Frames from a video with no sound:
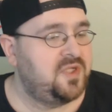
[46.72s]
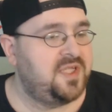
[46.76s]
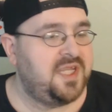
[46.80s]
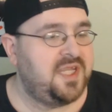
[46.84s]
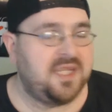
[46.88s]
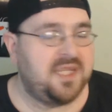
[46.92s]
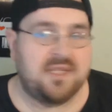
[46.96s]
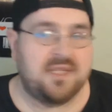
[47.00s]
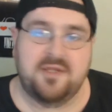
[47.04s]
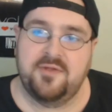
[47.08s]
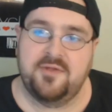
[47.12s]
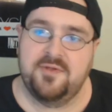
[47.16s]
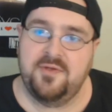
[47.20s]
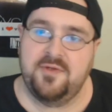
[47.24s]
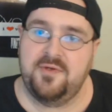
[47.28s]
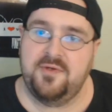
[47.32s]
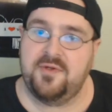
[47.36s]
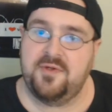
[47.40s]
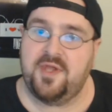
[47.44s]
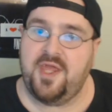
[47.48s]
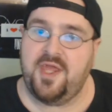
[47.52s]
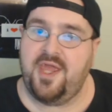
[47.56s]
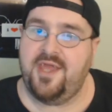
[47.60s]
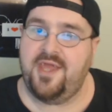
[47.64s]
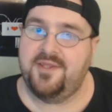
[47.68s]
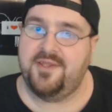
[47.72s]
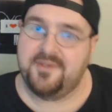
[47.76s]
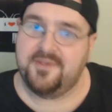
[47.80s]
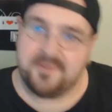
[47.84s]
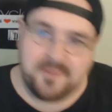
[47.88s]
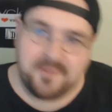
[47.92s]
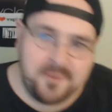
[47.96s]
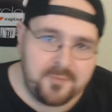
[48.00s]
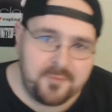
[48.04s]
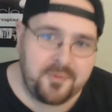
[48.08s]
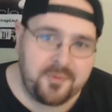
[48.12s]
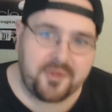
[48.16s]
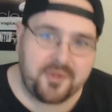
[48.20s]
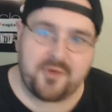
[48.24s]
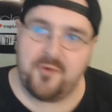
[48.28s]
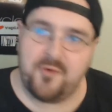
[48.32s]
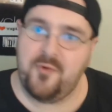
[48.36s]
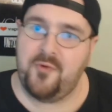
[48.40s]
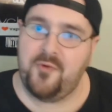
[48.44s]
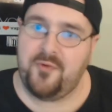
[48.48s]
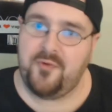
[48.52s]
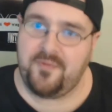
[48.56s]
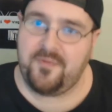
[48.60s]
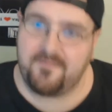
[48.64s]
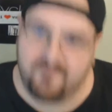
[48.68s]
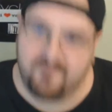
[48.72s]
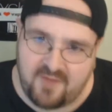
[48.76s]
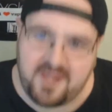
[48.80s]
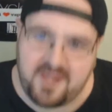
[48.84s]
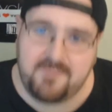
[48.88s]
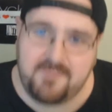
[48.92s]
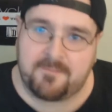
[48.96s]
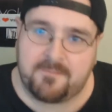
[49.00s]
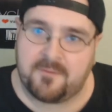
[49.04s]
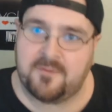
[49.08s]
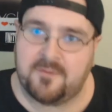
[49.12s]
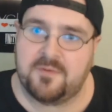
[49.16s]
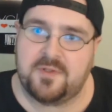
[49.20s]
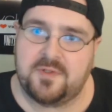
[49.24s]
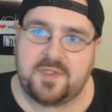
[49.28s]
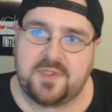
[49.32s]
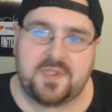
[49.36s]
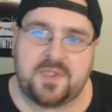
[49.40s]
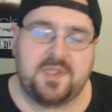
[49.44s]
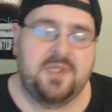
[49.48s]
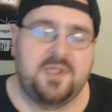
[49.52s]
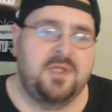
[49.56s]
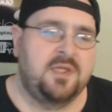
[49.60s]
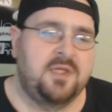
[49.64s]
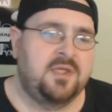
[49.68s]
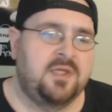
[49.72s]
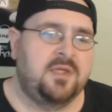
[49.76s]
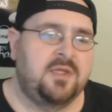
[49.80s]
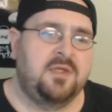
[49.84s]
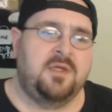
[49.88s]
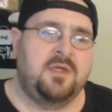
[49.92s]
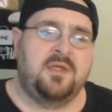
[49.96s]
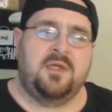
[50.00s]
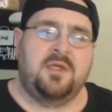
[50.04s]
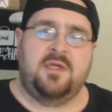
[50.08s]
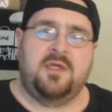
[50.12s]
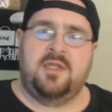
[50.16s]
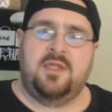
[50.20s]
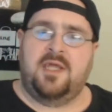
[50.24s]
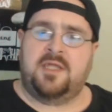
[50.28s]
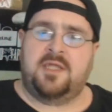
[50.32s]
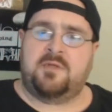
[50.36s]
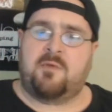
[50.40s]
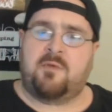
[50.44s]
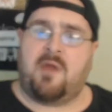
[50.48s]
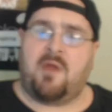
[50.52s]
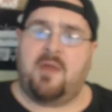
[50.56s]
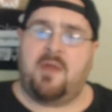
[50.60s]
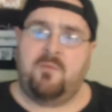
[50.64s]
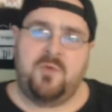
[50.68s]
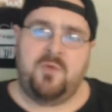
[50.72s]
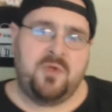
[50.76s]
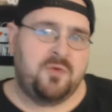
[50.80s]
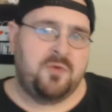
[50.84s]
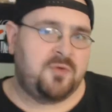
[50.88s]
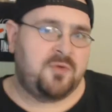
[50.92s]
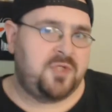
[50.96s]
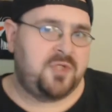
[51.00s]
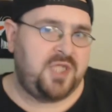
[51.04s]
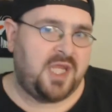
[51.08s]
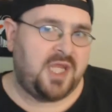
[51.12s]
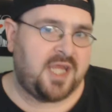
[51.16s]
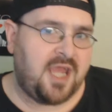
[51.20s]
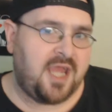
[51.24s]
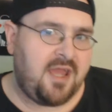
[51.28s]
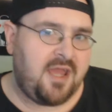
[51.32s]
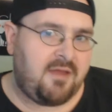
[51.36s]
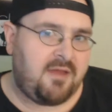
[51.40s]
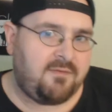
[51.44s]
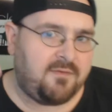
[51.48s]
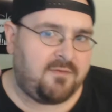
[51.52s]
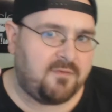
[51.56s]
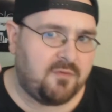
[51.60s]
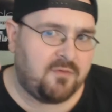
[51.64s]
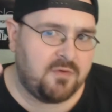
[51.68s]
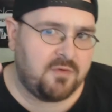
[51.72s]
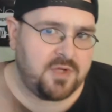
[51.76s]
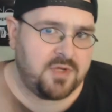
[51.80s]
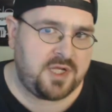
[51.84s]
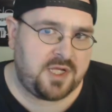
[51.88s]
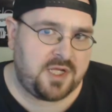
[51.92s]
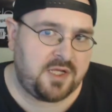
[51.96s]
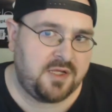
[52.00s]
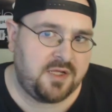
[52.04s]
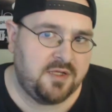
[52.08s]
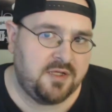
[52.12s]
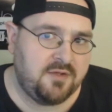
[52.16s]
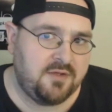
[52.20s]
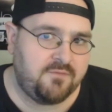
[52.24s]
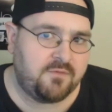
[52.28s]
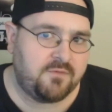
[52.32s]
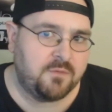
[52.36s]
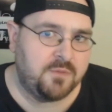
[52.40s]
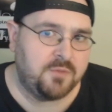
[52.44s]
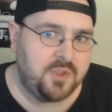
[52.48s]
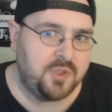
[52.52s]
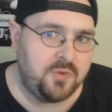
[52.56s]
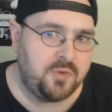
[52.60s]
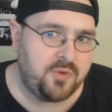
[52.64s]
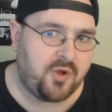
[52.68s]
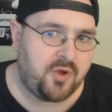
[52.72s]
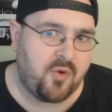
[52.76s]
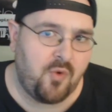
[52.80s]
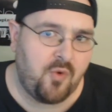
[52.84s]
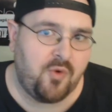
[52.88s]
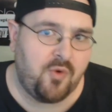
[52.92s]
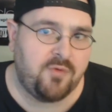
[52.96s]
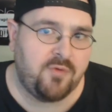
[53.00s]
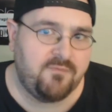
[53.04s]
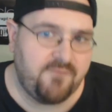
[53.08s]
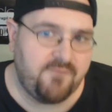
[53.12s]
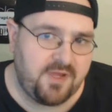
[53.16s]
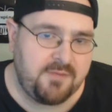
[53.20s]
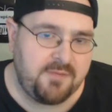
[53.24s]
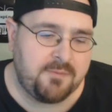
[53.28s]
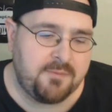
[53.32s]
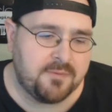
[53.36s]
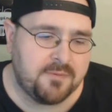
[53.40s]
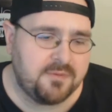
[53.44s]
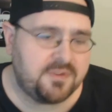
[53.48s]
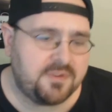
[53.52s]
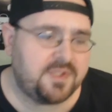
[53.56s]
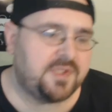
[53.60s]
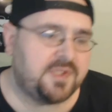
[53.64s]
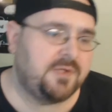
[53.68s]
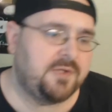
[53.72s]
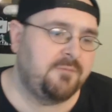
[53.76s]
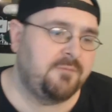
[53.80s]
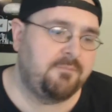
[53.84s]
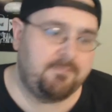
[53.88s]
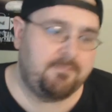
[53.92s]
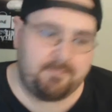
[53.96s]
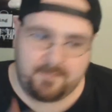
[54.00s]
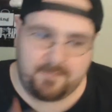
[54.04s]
we're taking a look at Unicorn Vapors. That's right, we're going to check out three from Unicorn Vapors.